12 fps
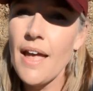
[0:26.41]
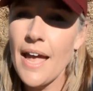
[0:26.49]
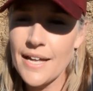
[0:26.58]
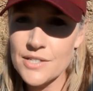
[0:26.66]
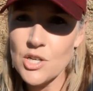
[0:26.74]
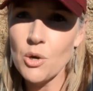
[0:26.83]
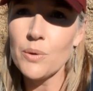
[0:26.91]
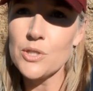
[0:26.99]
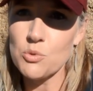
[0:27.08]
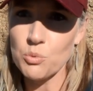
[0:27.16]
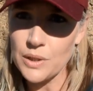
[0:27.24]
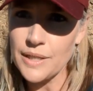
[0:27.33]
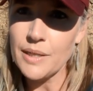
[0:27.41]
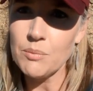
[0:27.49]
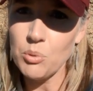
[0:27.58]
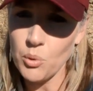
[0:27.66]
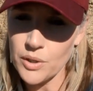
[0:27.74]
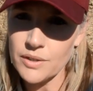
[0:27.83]
And so it's really
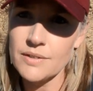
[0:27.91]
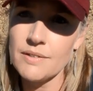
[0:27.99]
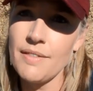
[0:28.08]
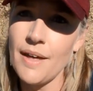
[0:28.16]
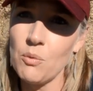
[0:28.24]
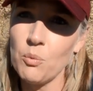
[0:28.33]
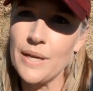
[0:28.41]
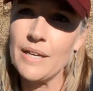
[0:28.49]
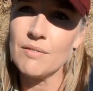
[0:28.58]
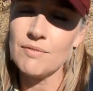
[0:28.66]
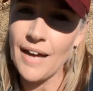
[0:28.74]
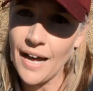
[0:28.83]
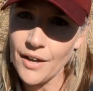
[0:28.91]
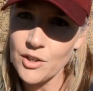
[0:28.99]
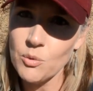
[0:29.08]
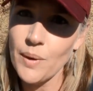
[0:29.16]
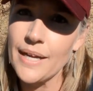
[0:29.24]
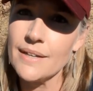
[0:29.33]
important that we
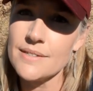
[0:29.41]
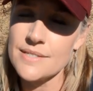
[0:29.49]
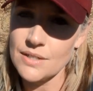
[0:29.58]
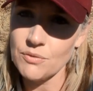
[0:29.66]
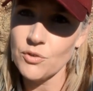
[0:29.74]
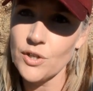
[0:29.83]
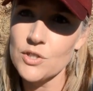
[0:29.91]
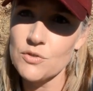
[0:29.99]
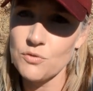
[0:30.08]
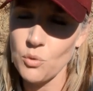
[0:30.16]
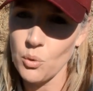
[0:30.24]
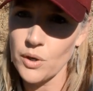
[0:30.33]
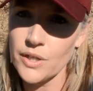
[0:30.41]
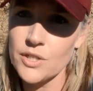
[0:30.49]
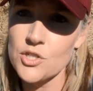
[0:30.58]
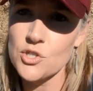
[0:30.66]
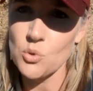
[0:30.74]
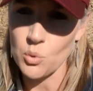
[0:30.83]
evaluate different forage
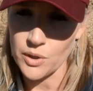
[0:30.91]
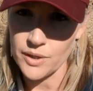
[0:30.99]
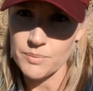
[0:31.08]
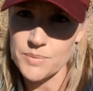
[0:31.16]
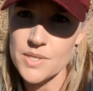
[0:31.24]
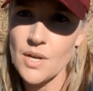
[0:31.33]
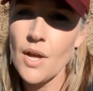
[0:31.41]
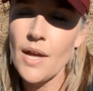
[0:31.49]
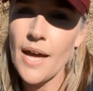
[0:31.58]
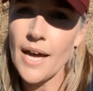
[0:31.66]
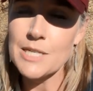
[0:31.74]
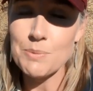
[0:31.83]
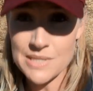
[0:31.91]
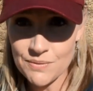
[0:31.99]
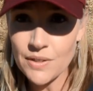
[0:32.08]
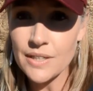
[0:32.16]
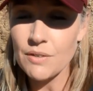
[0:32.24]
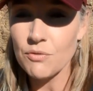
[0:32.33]
sorghums, uh,
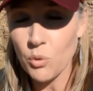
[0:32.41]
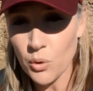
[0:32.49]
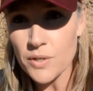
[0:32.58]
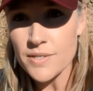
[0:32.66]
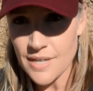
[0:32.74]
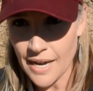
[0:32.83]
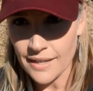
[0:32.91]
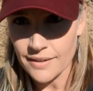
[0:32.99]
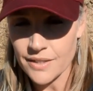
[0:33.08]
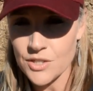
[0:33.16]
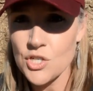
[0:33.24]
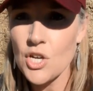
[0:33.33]
specifically for silage,